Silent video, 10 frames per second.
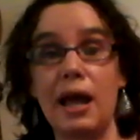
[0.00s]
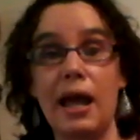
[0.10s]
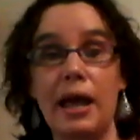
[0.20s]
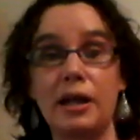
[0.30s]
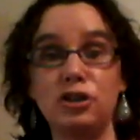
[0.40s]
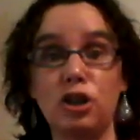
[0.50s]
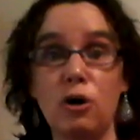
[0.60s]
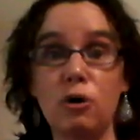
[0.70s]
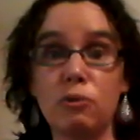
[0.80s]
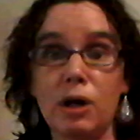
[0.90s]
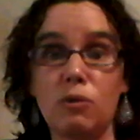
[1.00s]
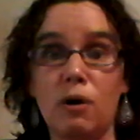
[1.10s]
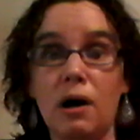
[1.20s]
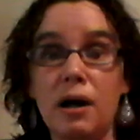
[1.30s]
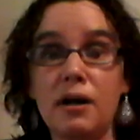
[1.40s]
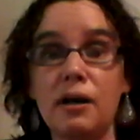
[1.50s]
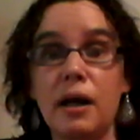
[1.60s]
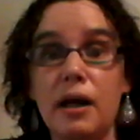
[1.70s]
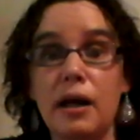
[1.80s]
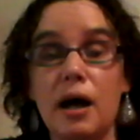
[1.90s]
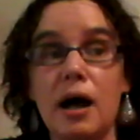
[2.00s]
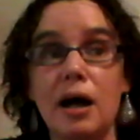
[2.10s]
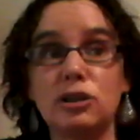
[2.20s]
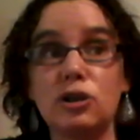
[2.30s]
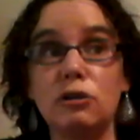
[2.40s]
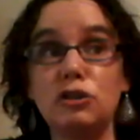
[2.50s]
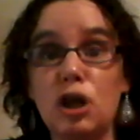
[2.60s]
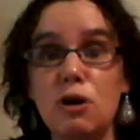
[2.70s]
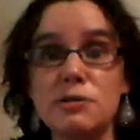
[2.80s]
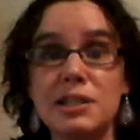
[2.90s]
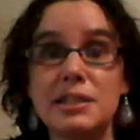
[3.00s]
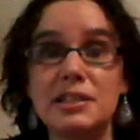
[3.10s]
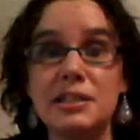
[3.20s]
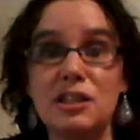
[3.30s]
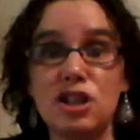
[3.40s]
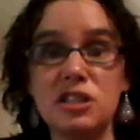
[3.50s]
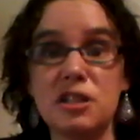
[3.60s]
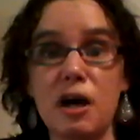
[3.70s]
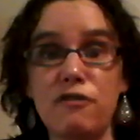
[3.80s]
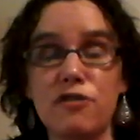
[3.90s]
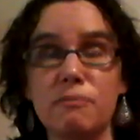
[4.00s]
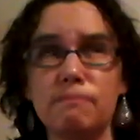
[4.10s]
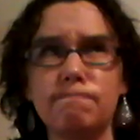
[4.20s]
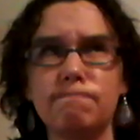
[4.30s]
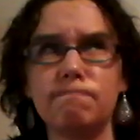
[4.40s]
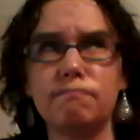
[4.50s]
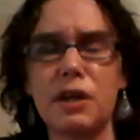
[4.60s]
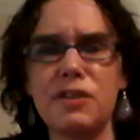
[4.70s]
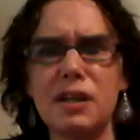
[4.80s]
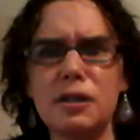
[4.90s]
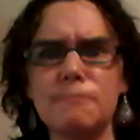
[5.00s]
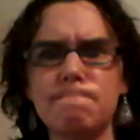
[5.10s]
And Joe Gregoire. It's called Joe's Stitchy Stuff. I think.